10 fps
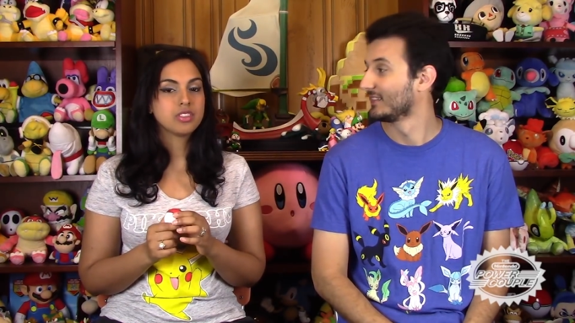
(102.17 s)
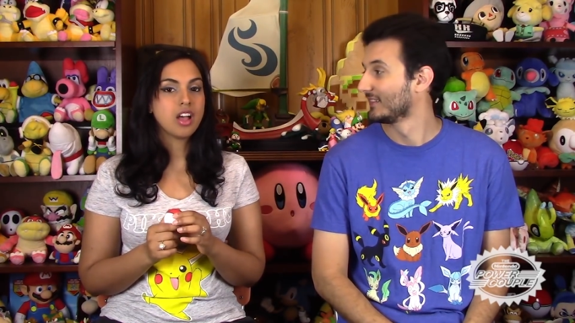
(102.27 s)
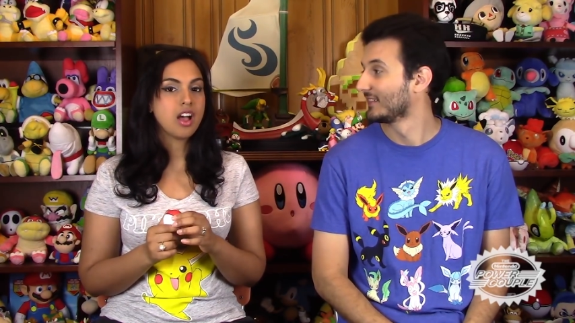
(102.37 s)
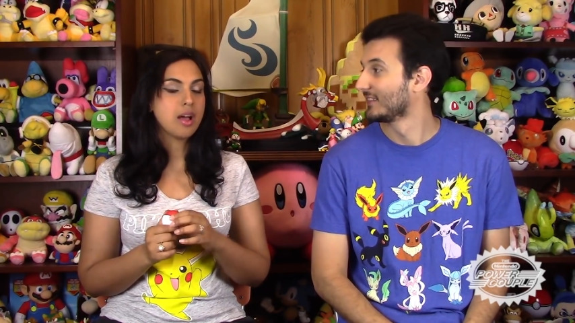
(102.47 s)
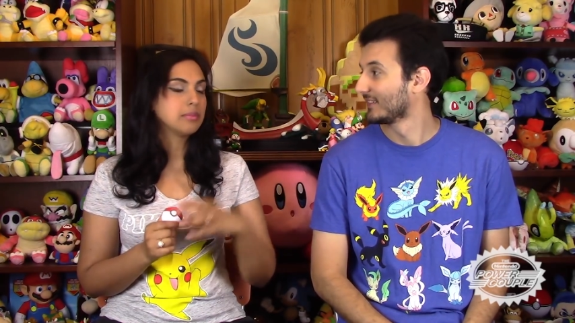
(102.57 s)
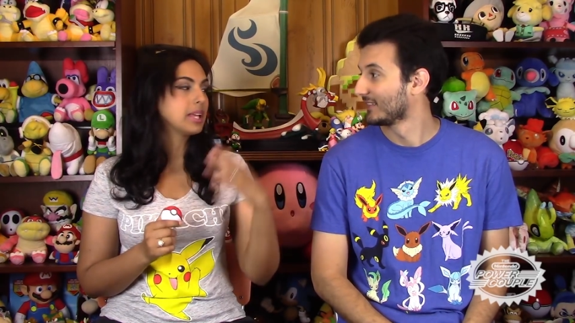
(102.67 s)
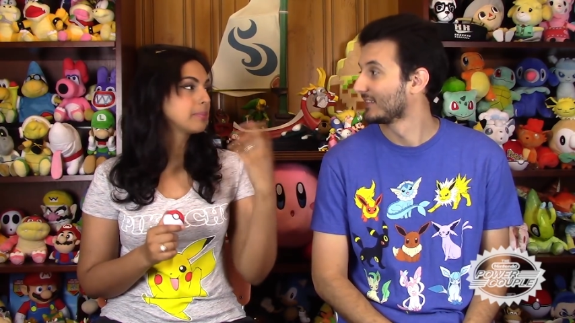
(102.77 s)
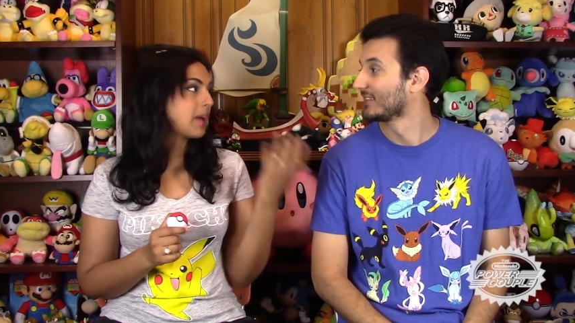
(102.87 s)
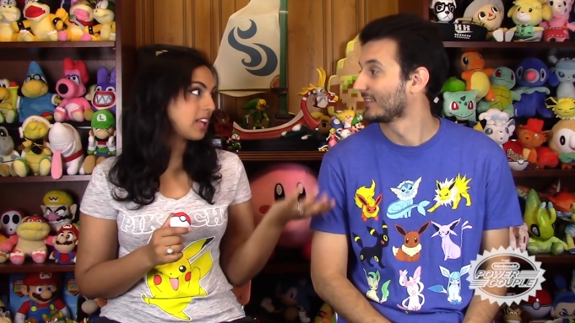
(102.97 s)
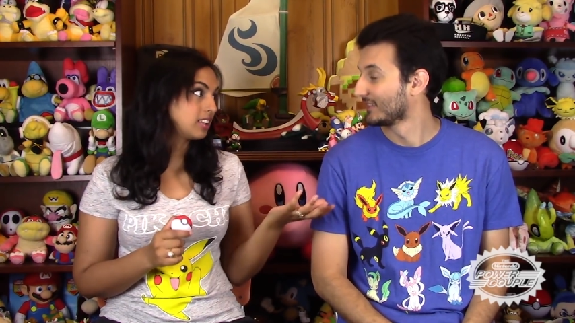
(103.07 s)
Speaker 1: um, like
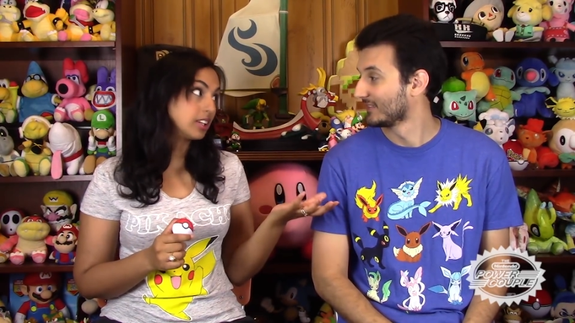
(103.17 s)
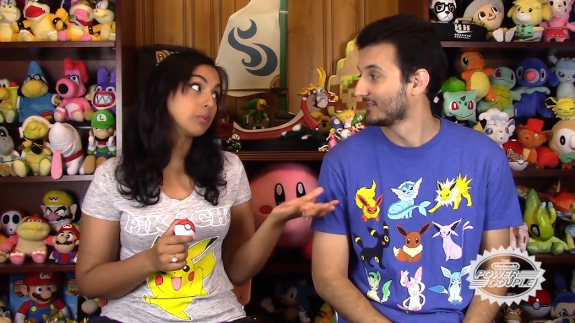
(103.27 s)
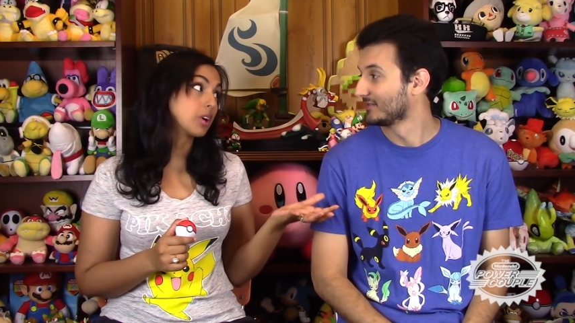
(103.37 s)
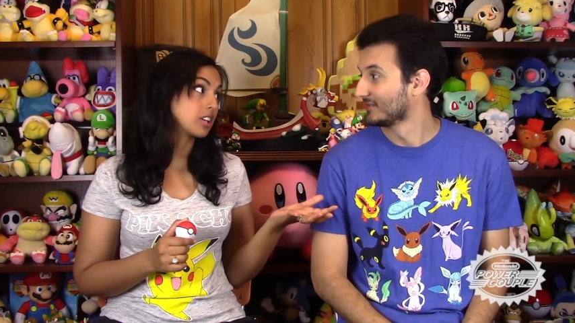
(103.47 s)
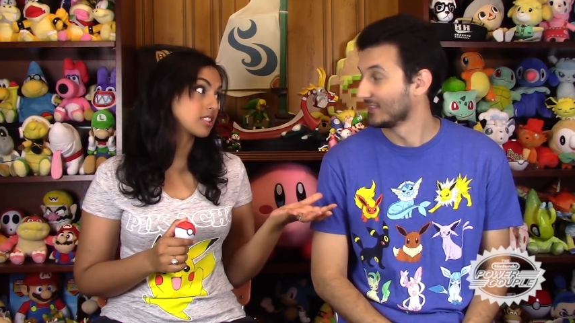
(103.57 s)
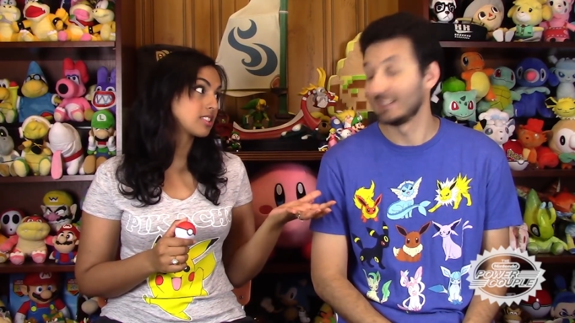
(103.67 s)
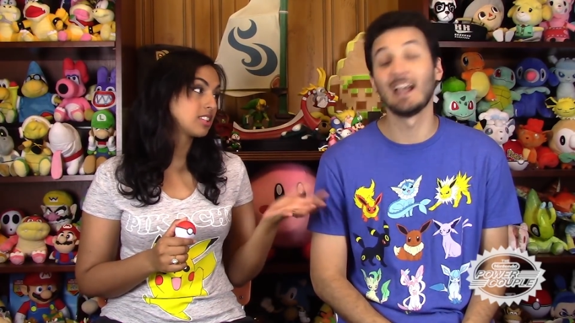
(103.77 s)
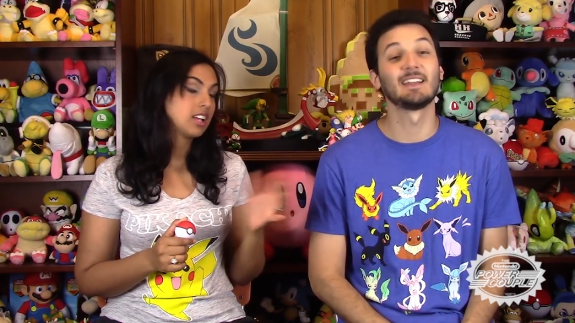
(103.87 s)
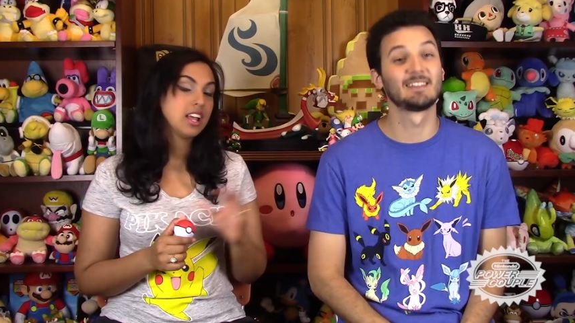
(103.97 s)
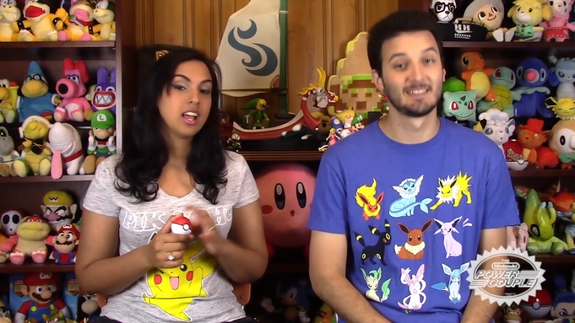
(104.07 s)
battling works.
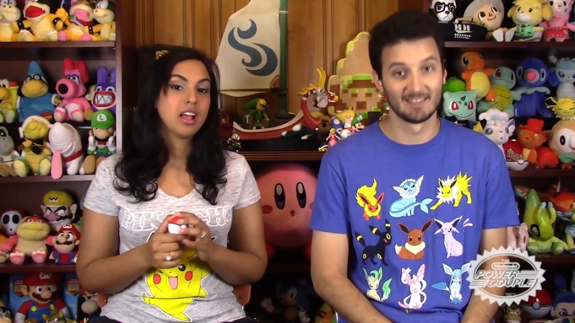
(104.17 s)
Yes.